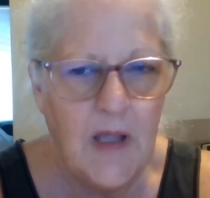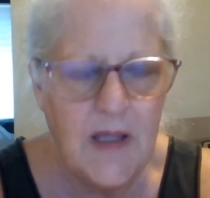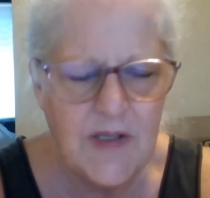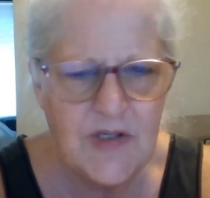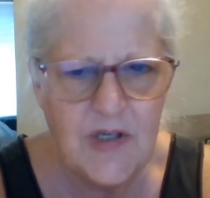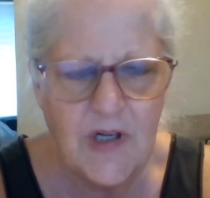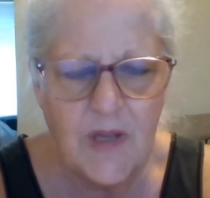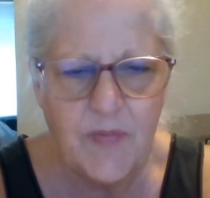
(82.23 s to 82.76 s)

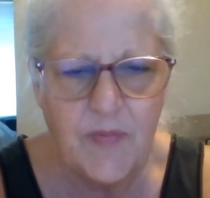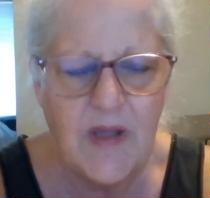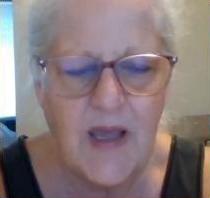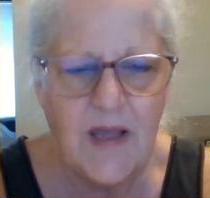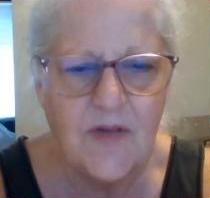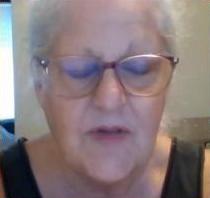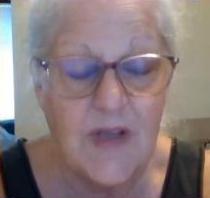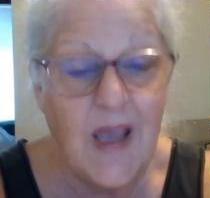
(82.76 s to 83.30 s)
It's still up in
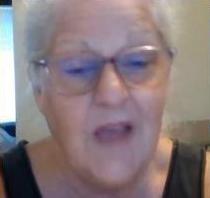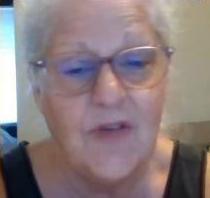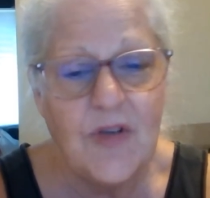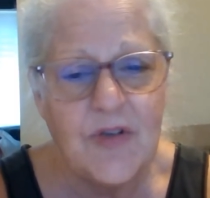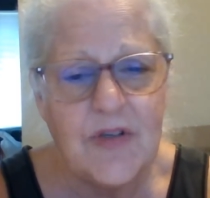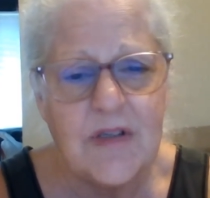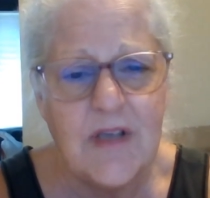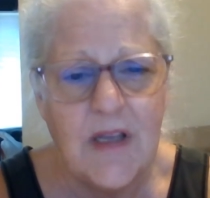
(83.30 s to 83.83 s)
Kansas.
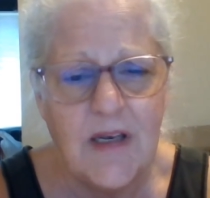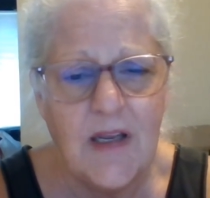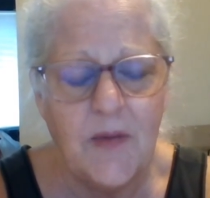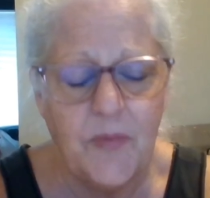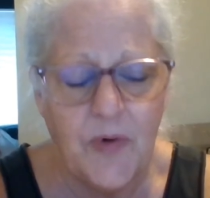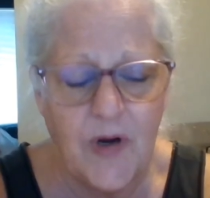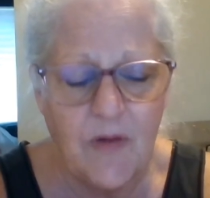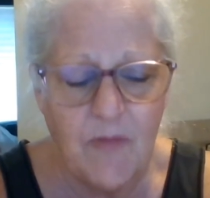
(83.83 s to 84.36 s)
Kansas is getting
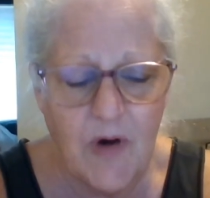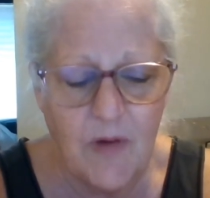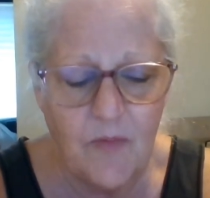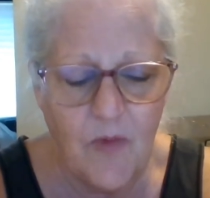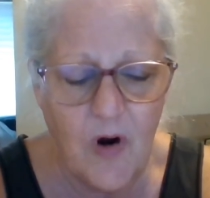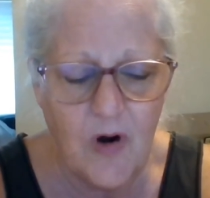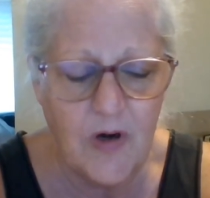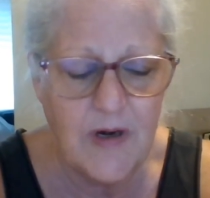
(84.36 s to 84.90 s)
hit pretty
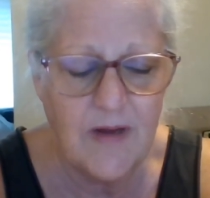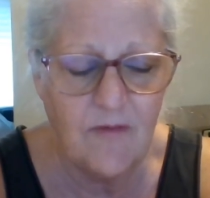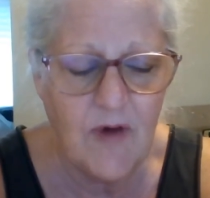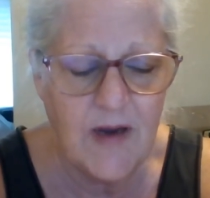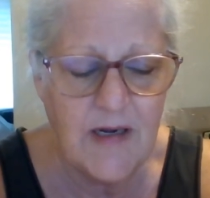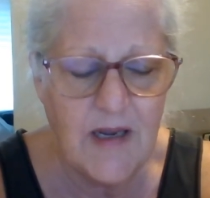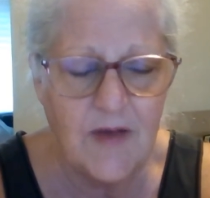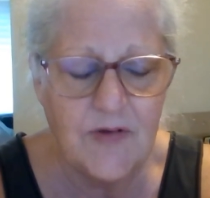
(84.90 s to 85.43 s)
hard
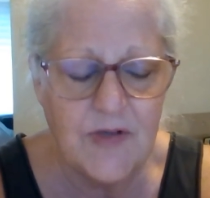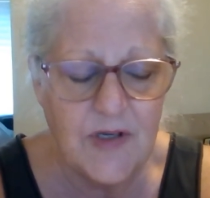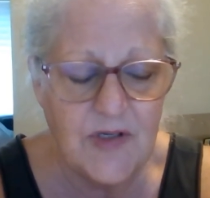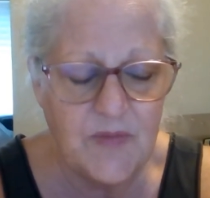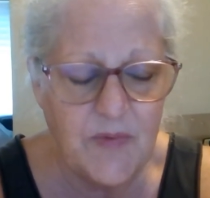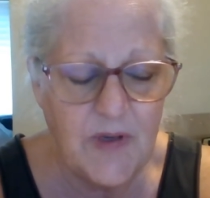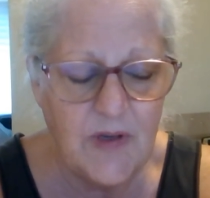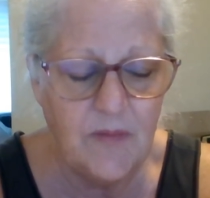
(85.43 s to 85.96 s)
right now as I
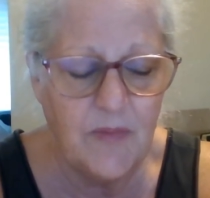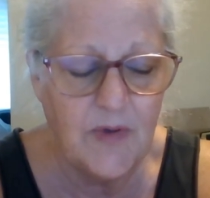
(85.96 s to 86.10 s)
speak.